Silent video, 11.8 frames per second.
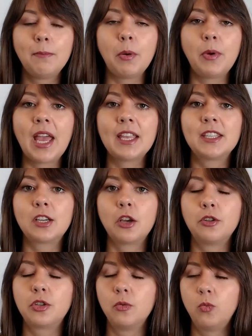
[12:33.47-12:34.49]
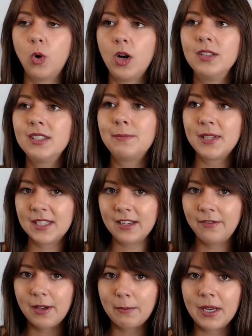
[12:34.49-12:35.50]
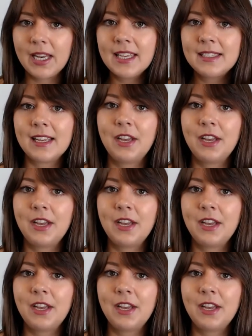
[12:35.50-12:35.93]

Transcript: but we had to go to one specific police